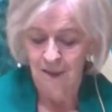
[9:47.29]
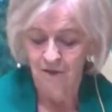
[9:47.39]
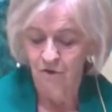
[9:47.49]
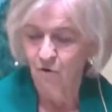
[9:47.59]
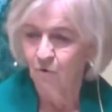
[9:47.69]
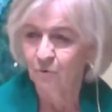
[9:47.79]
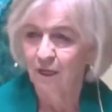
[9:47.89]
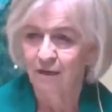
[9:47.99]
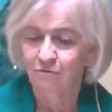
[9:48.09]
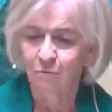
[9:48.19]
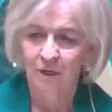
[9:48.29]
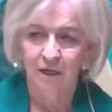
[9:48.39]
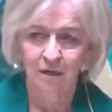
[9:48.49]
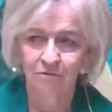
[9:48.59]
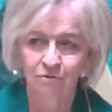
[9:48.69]
in your own life,
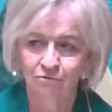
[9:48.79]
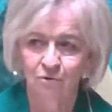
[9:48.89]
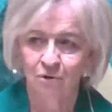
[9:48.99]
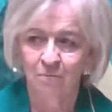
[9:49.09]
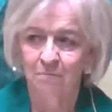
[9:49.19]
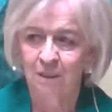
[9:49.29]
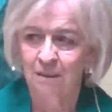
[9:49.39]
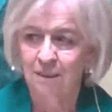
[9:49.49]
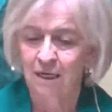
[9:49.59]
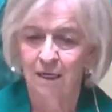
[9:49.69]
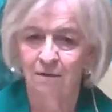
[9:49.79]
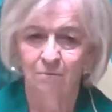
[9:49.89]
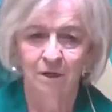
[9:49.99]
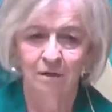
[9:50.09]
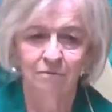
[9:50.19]
whatever form they
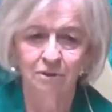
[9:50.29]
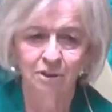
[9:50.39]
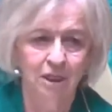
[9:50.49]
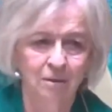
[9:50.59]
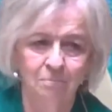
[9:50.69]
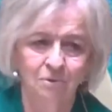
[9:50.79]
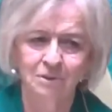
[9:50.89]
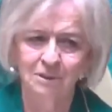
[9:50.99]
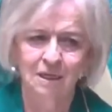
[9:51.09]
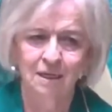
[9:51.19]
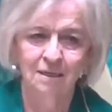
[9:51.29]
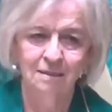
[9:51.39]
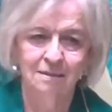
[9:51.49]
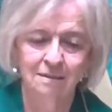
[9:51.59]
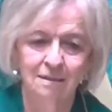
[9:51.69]
take, whatever shape or
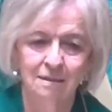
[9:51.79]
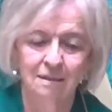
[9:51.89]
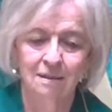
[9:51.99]
size,